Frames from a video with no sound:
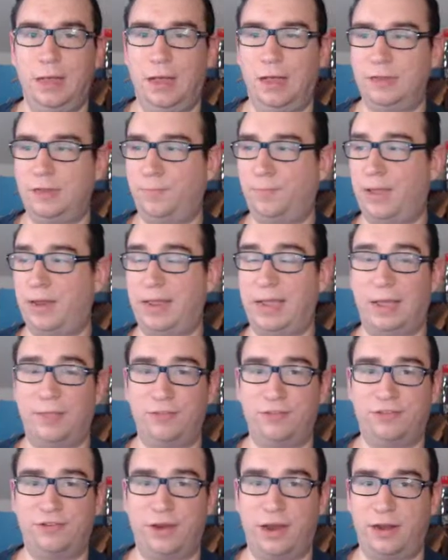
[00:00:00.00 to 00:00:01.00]
depending on
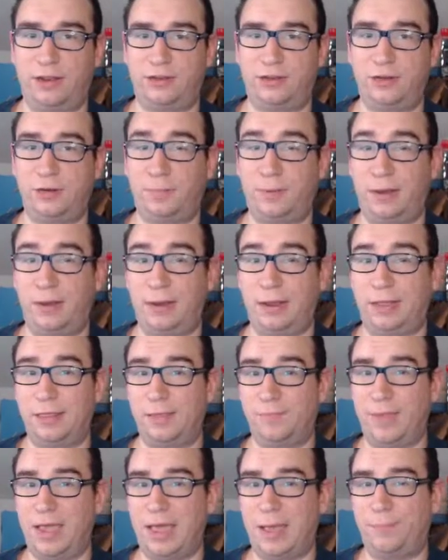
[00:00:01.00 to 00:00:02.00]
the strategy, depending on
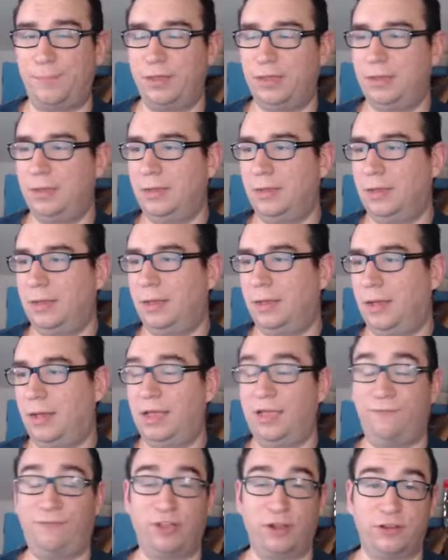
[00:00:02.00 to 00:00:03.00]
the map.
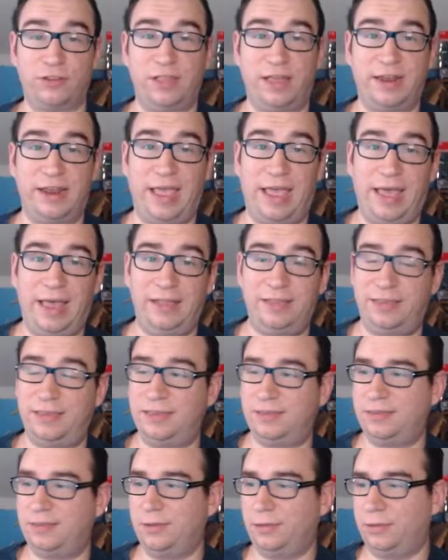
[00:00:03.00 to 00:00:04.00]
If there's a lot of adds,
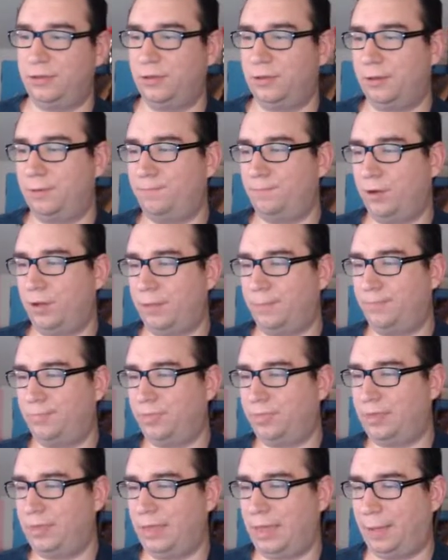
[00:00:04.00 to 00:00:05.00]
he's still good, but,
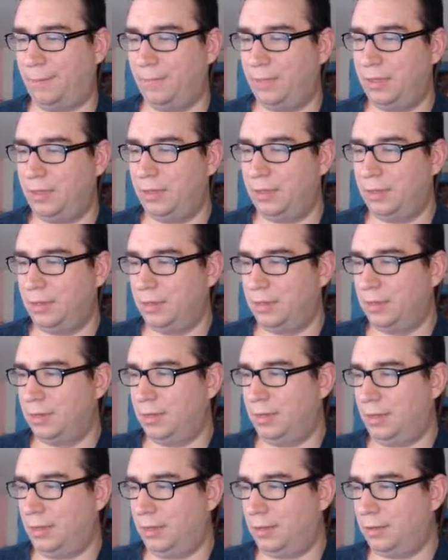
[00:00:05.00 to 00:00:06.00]
yeah.
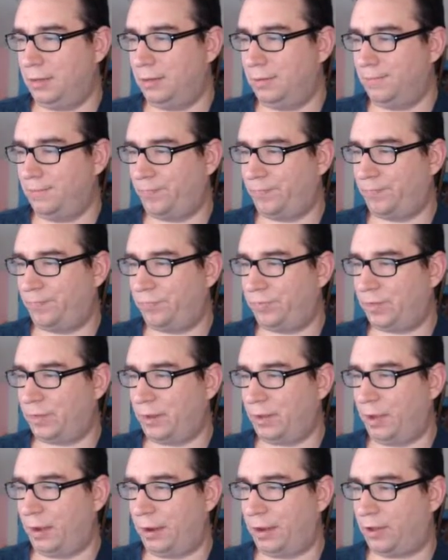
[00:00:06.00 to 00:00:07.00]

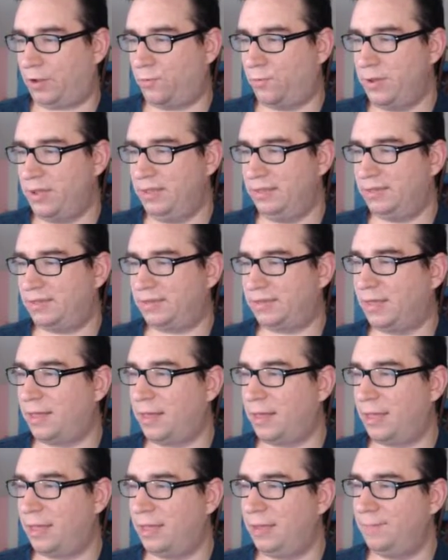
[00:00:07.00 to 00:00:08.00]
Alright, Queen
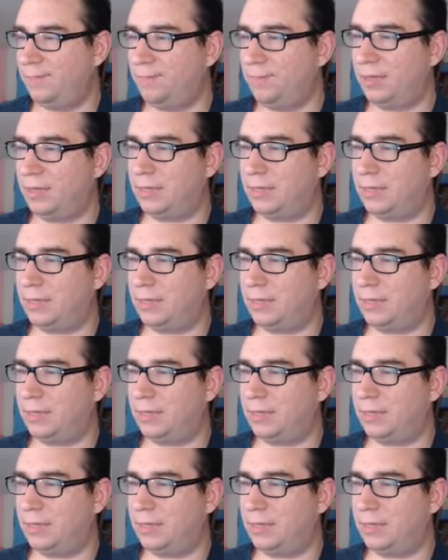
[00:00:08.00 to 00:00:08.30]
Slime.